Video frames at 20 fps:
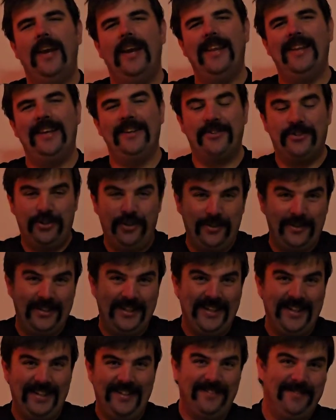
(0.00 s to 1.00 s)
and then
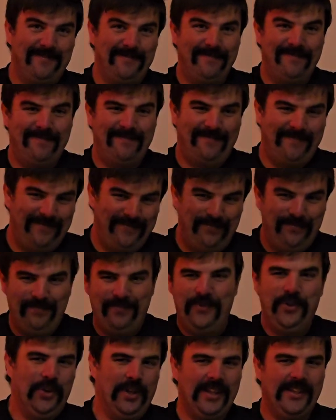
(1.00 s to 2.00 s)
suddenly
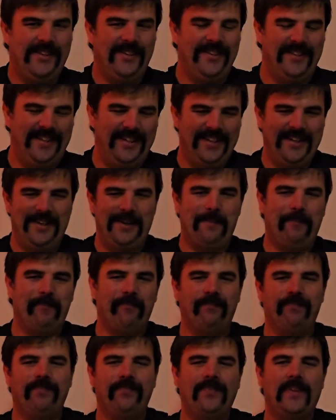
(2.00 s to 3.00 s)
you get
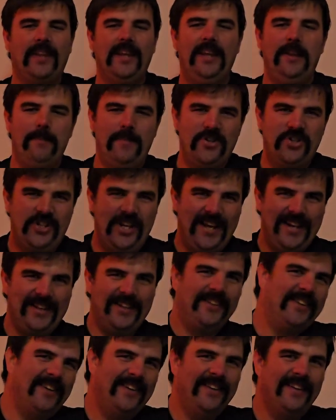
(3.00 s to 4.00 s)
the
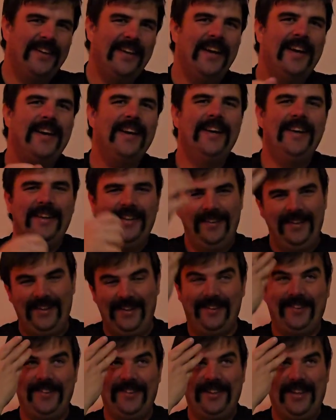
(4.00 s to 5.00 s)
machete
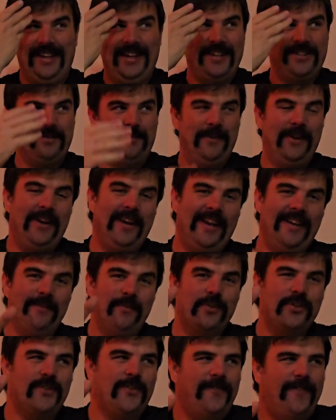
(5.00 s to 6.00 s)
that hits him there.
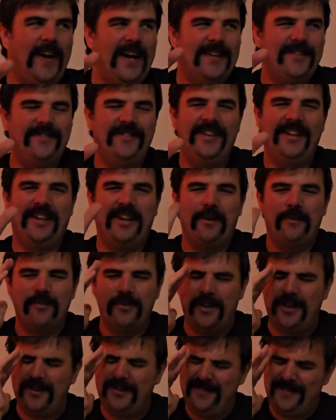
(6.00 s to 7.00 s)
And what's fascinating
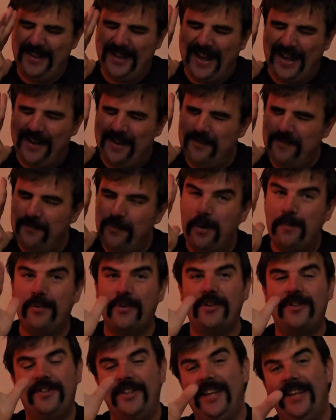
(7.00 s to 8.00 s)
now, and I
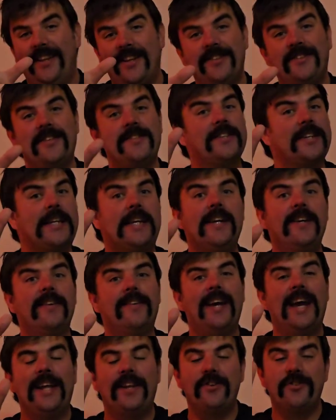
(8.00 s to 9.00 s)
remember seeing this as a
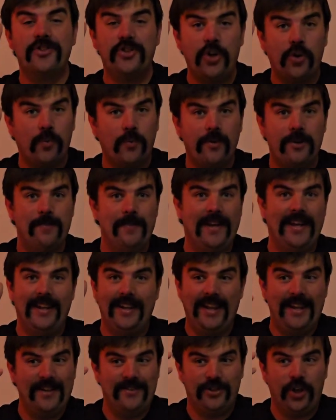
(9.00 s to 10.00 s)
kid, and it stuck with me,
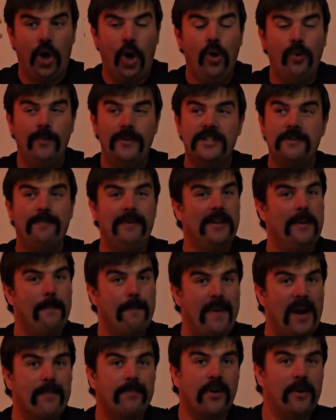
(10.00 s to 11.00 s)
and it's always
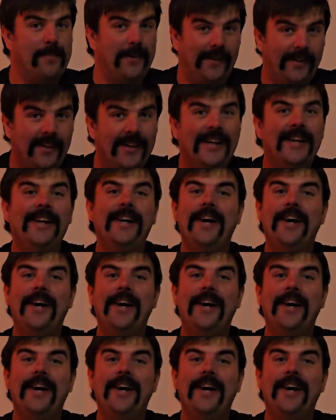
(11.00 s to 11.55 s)
been memorable,